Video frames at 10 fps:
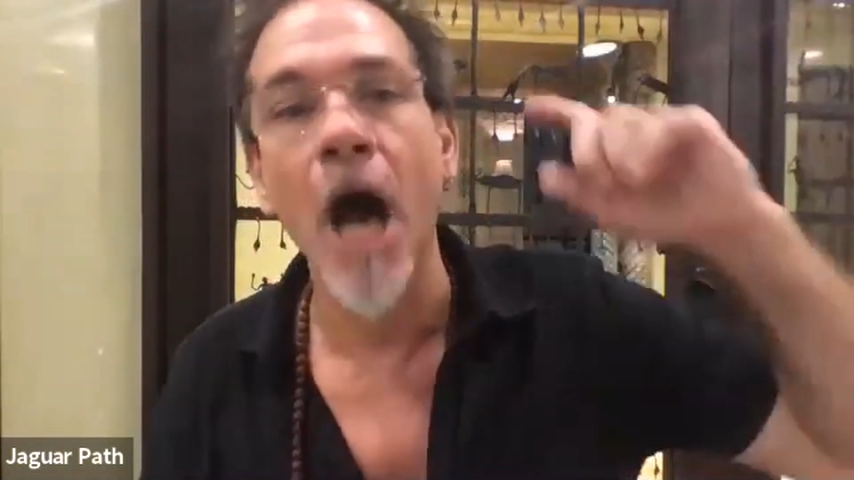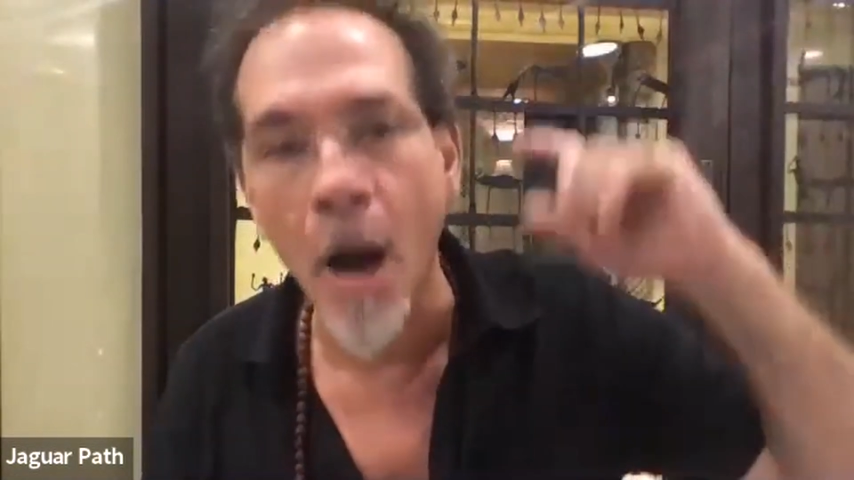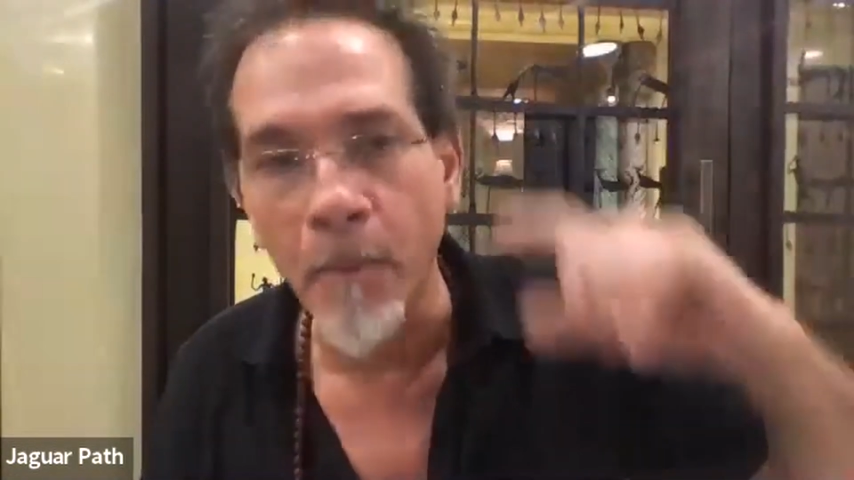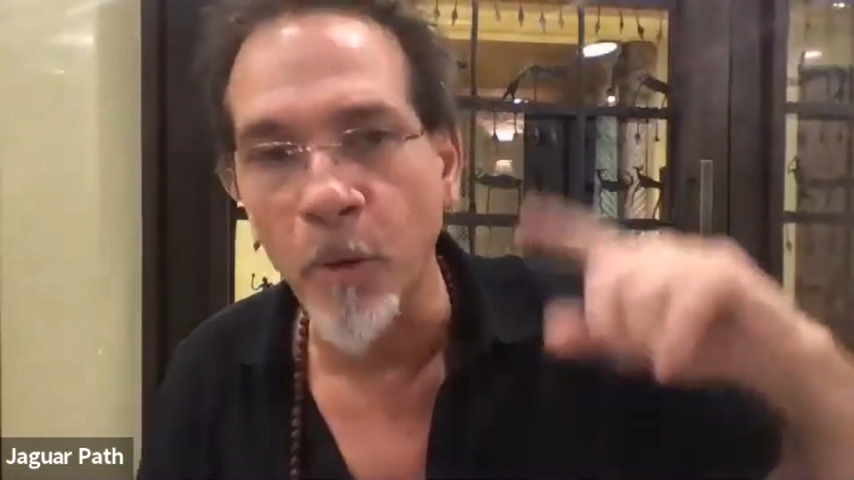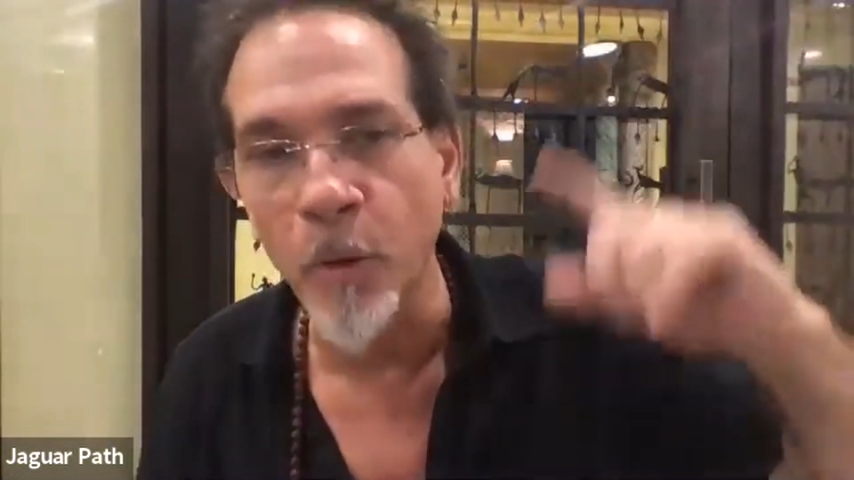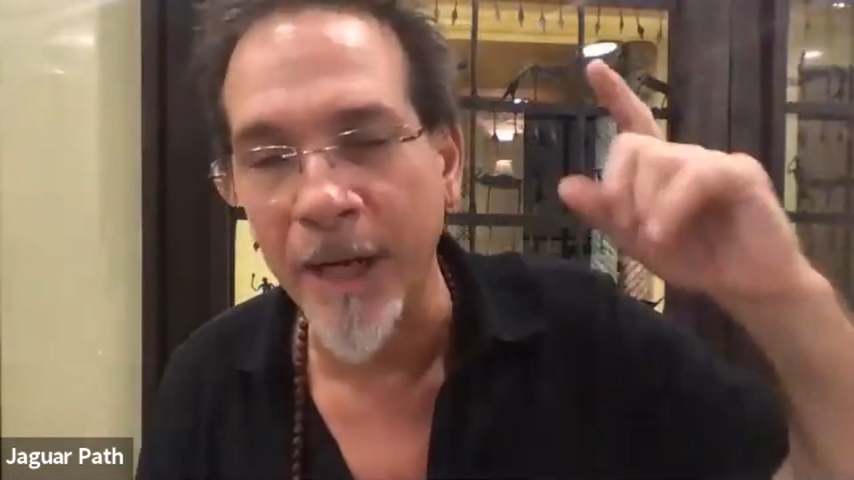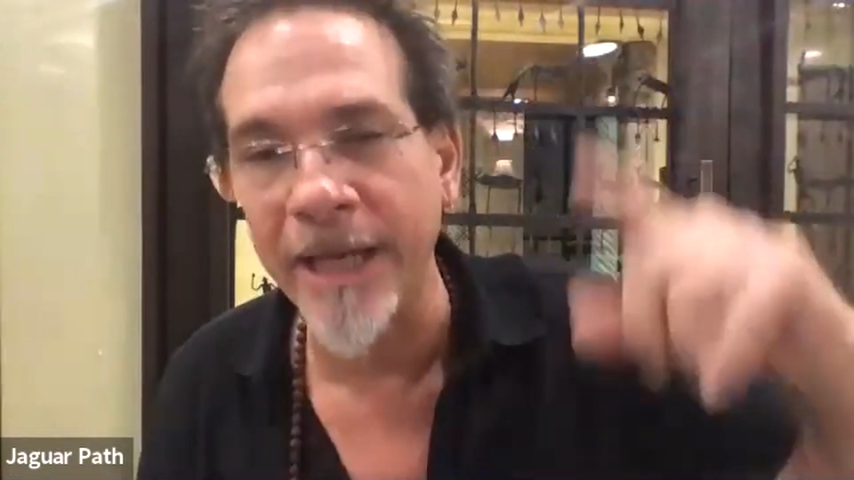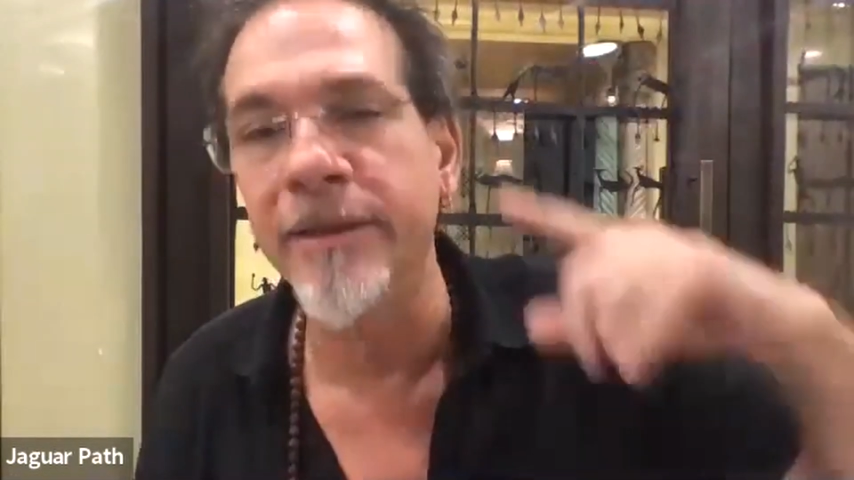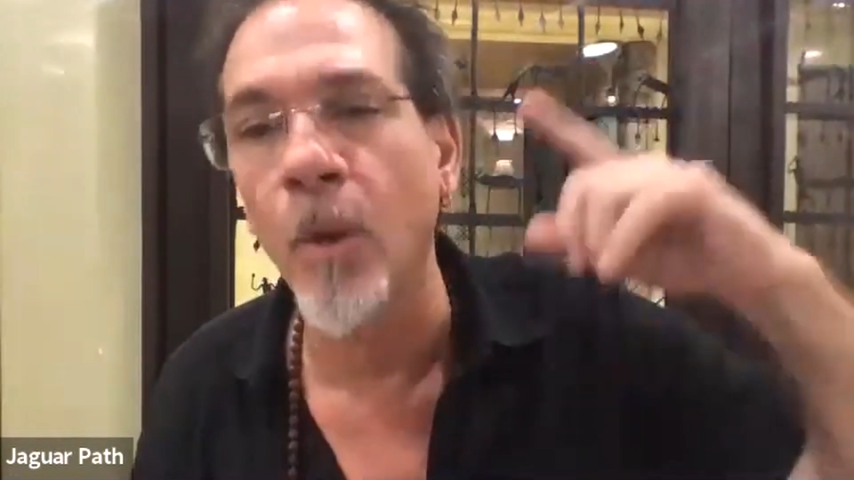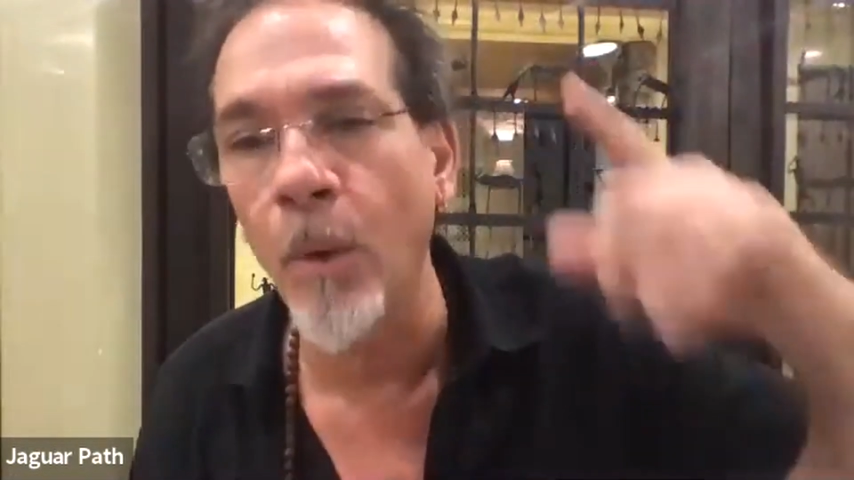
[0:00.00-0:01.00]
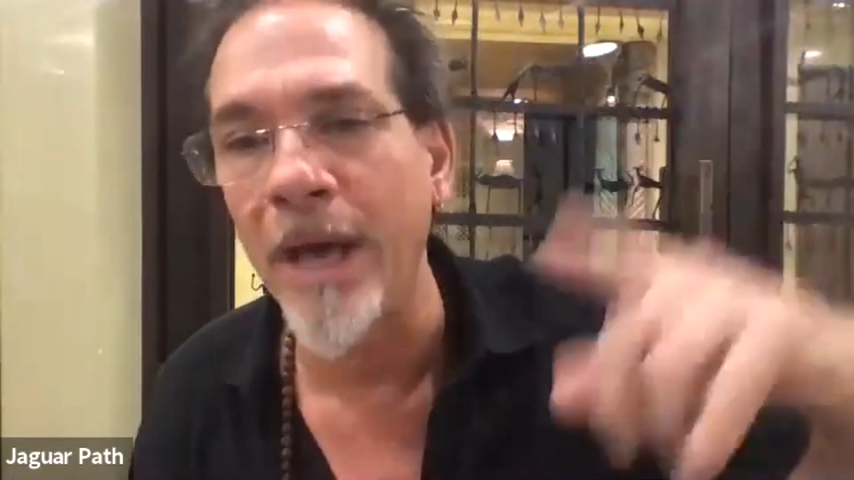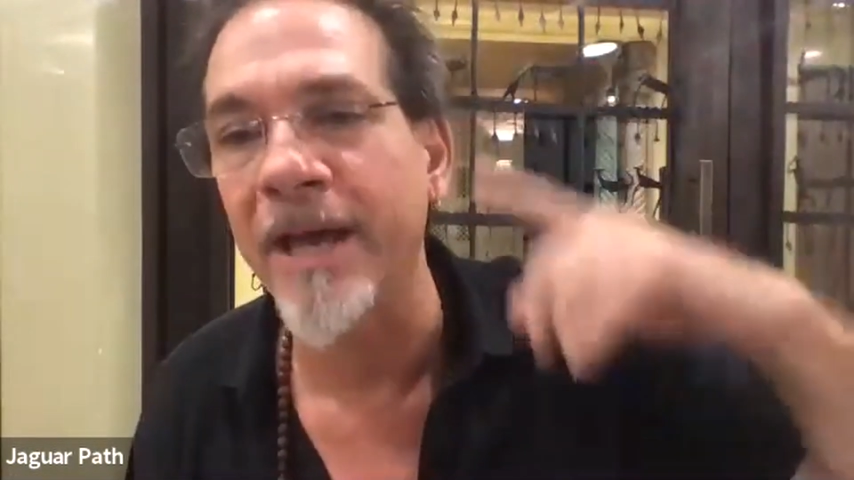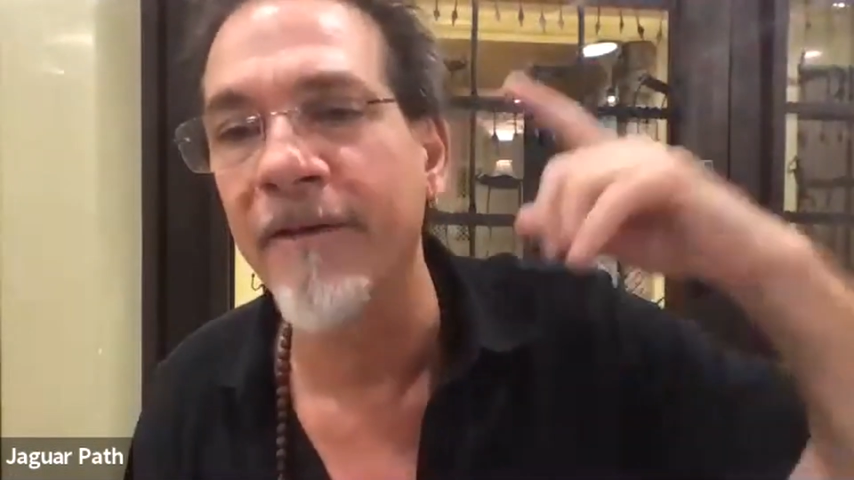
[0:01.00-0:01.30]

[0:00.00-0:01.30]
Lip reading: upgrade the way